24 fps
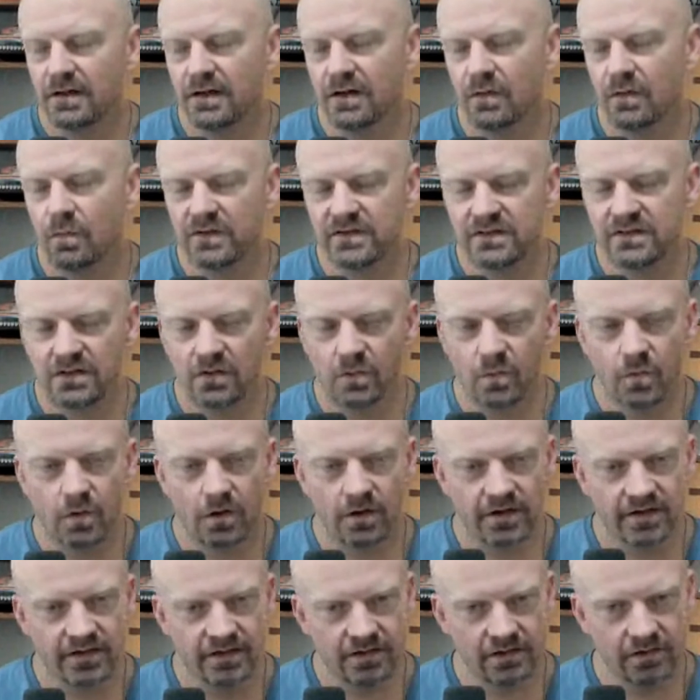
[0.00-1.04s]
What's the word
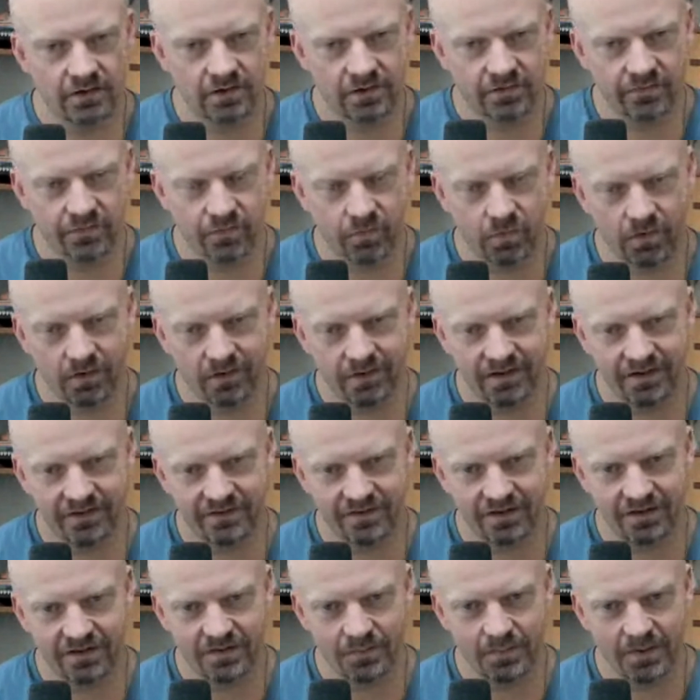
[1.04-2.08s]
I need to look for?
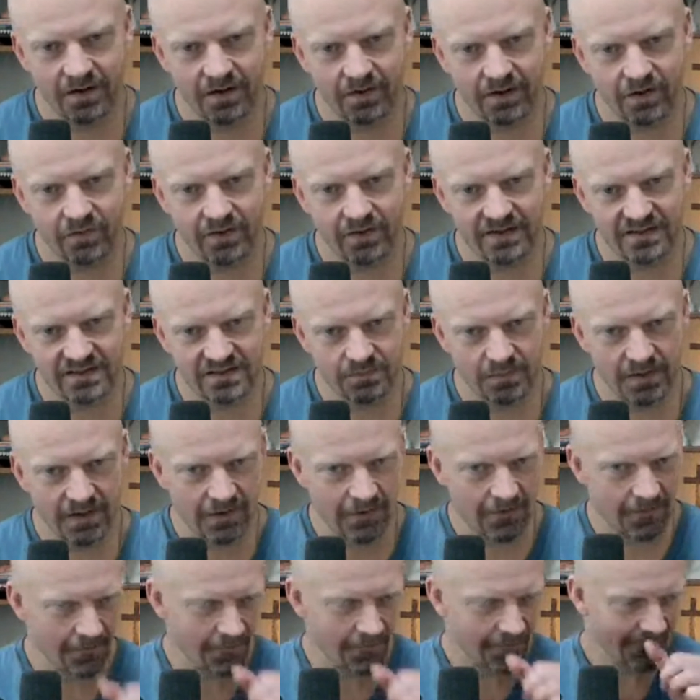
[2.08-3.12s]
It's about how they
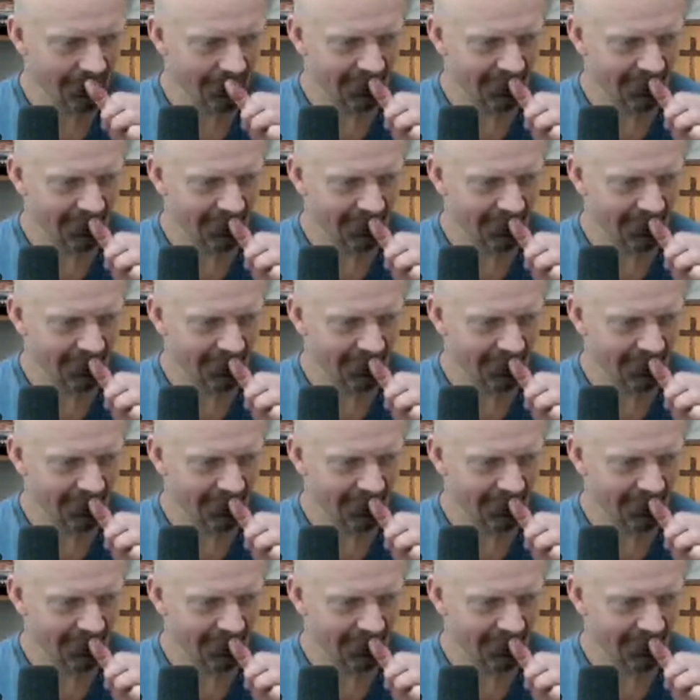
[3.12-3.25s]
smell.